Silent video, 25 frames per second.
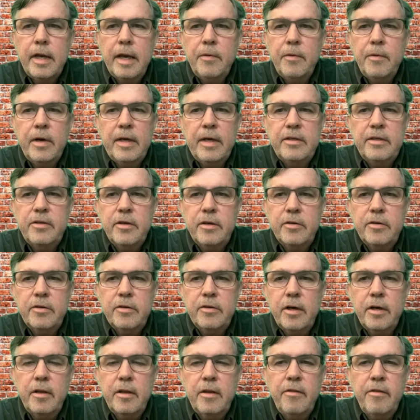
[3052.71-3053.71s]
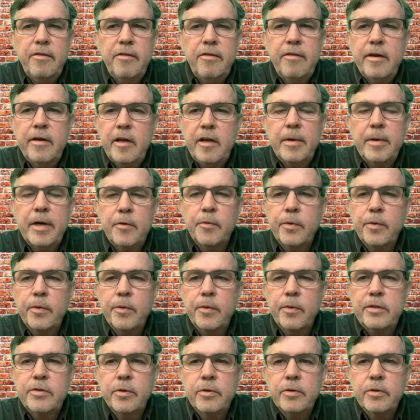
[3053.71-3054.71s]
Yeah, when I start talking and thinking about
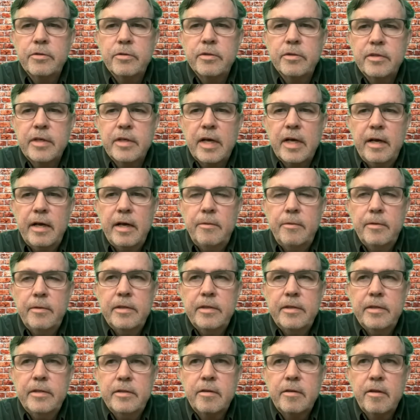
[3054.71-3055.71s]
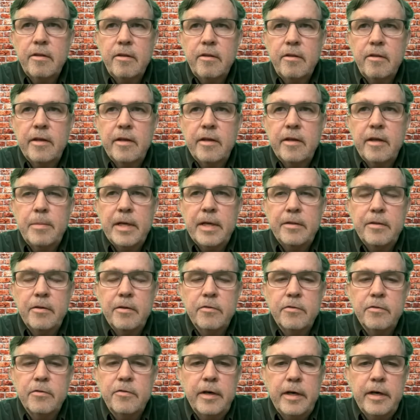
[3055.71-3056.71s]
resources, I always think about
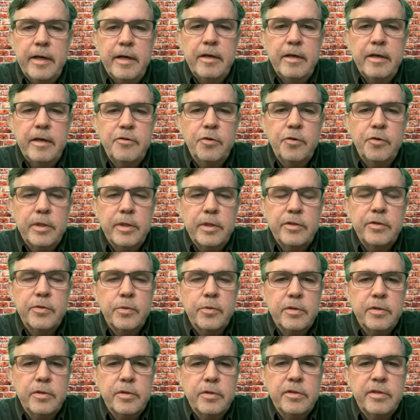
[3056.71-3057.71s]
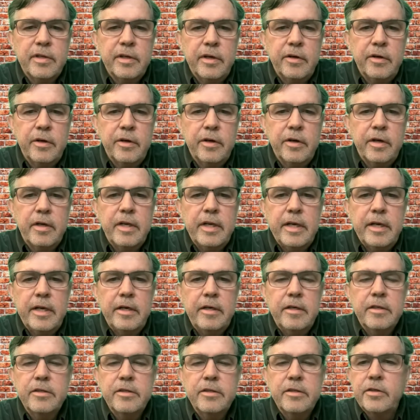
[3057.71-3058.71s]
those financial resources that are needed
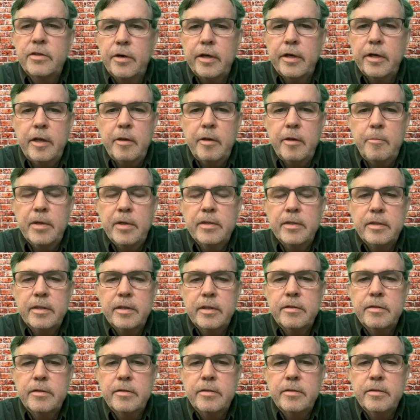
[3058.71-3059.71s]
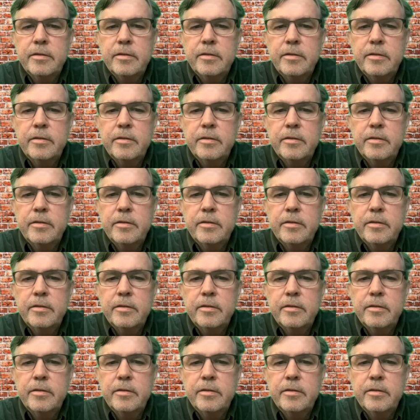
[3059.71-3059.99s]
to start any business.